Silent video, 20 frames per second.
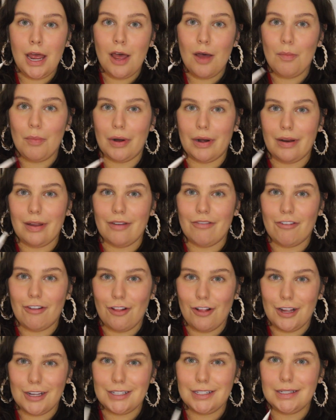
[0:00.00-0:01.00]
but if
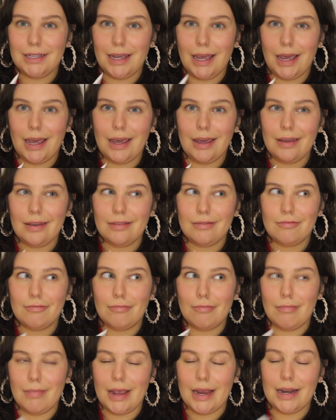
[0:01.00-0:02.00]
Glossier
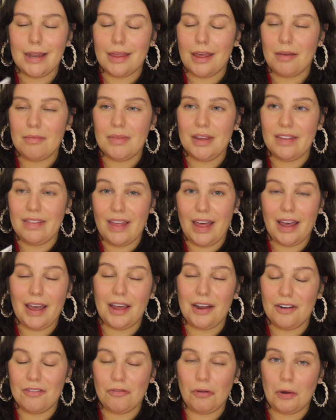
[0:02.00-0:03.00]
made them in that
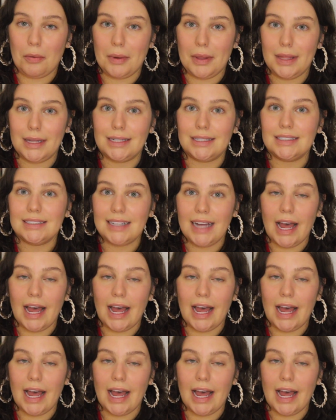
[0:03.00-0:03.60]
kind of formula,